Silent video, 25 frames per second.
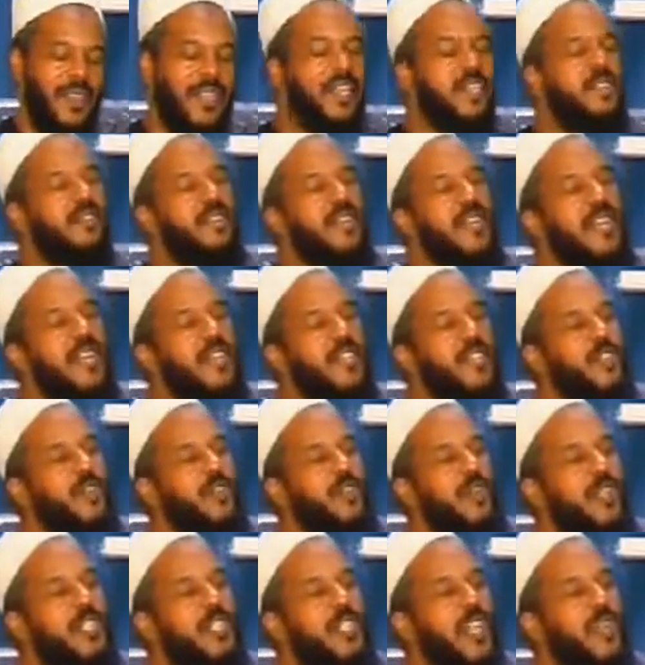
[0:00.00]
the
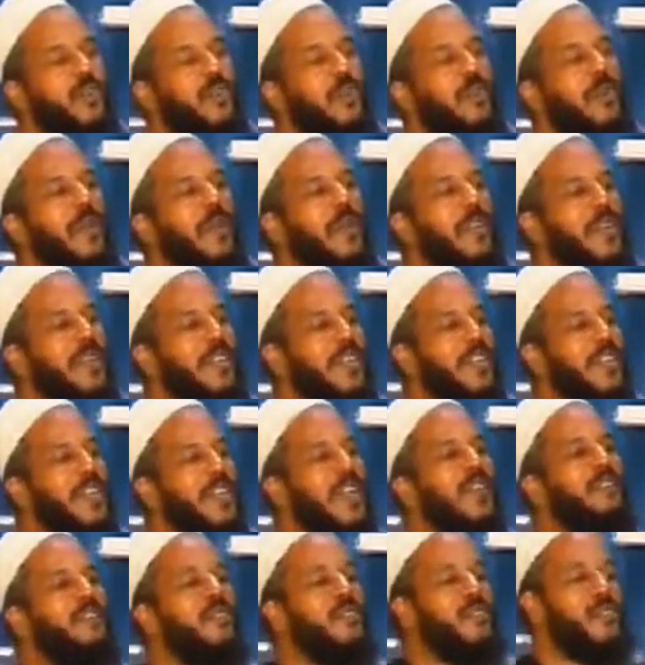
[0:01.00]
degree to which a
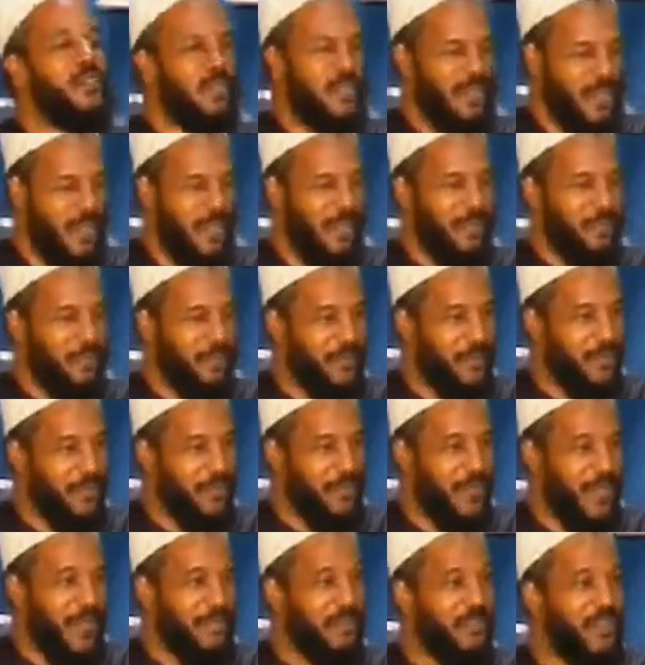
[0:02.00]
woman covers
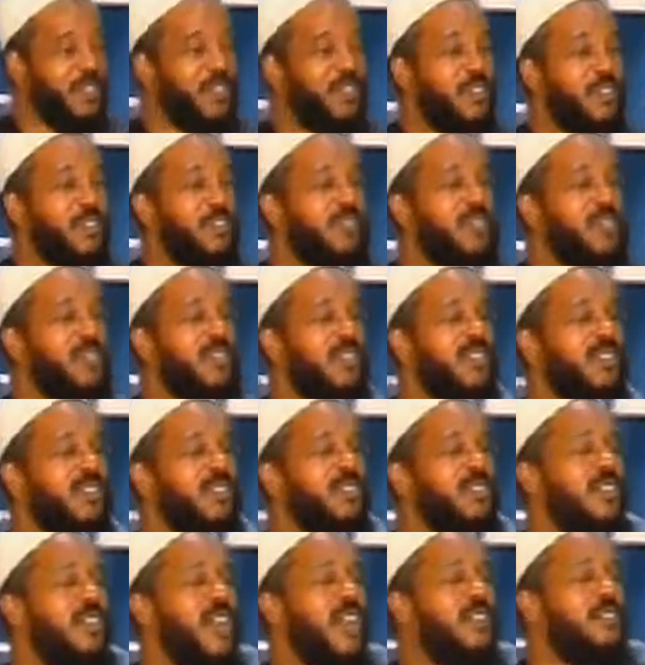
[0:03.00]
herself, if she
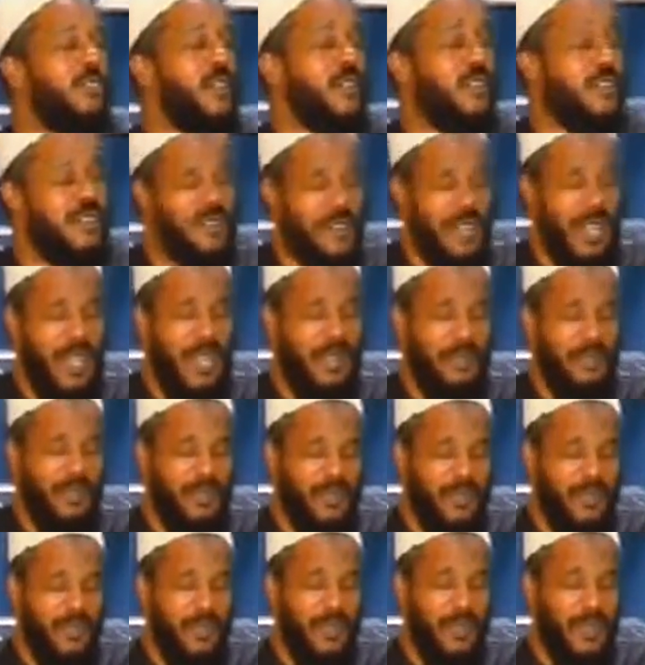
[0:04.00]
chooses to cover
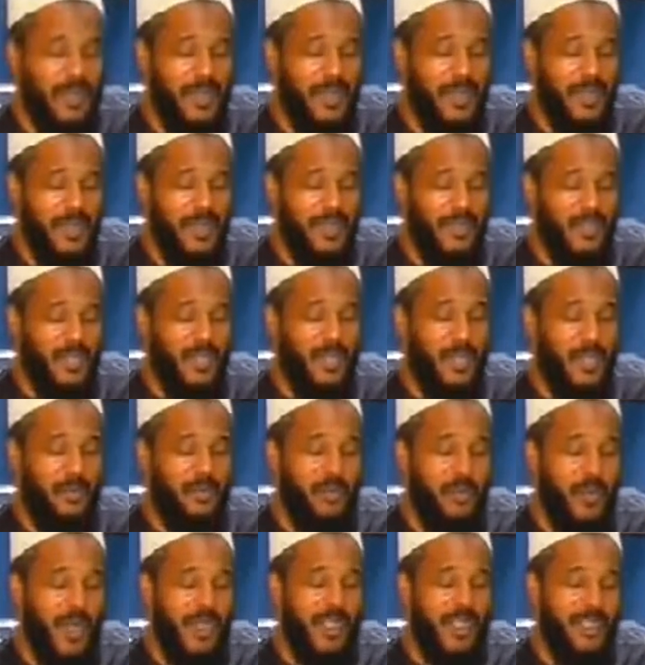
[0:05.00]
herself
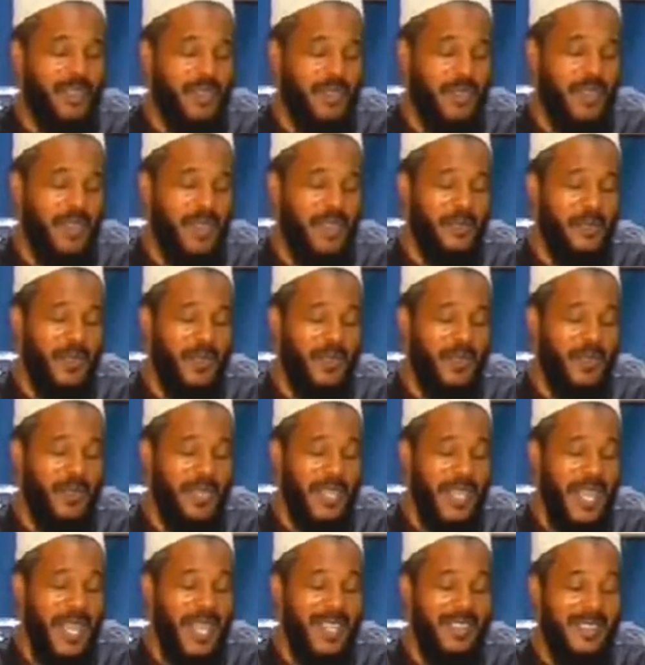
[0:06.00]
to the point, as you said,
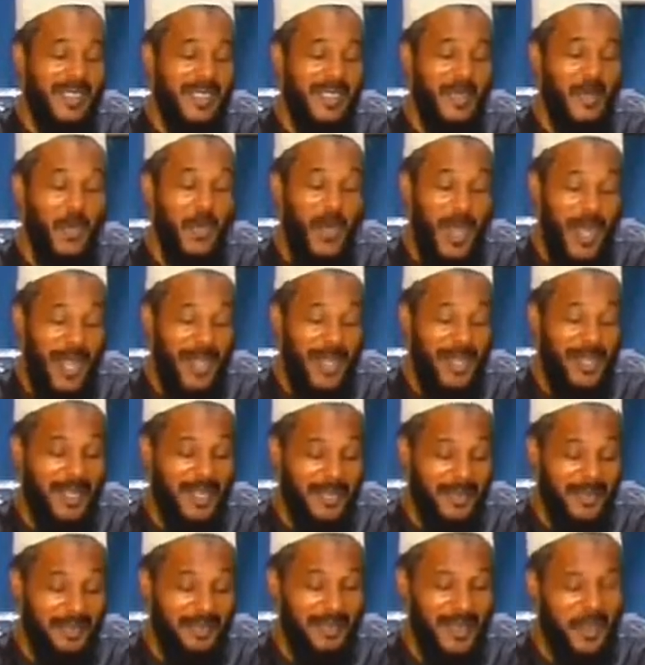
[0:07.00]
where she can't see
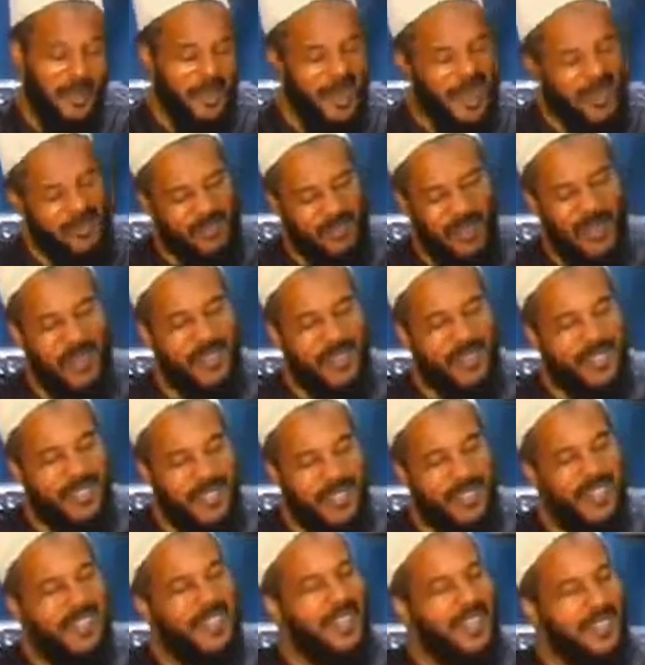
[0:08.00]
well, I mean, of
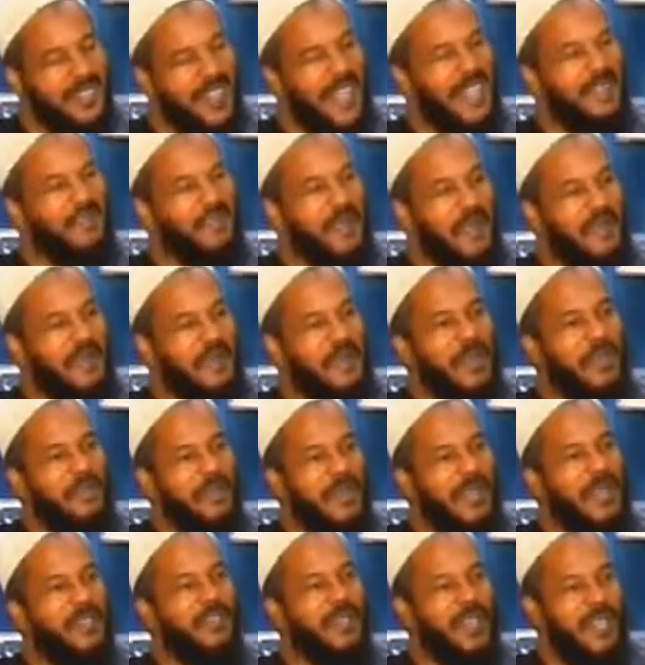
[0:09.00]
course, that may
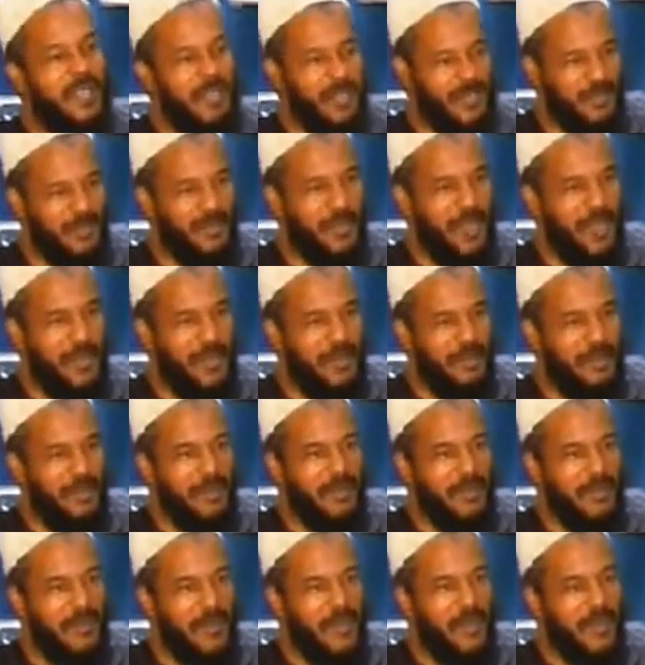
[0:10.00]
be a bit of an
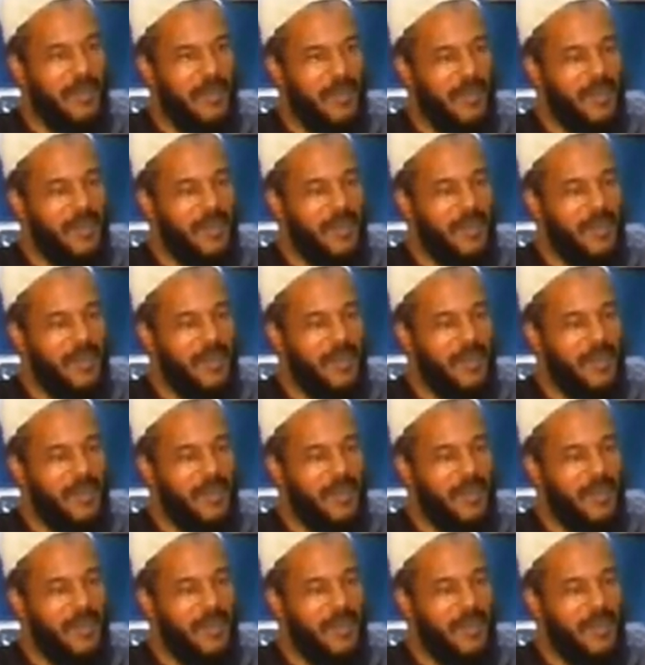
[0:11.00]
extreme,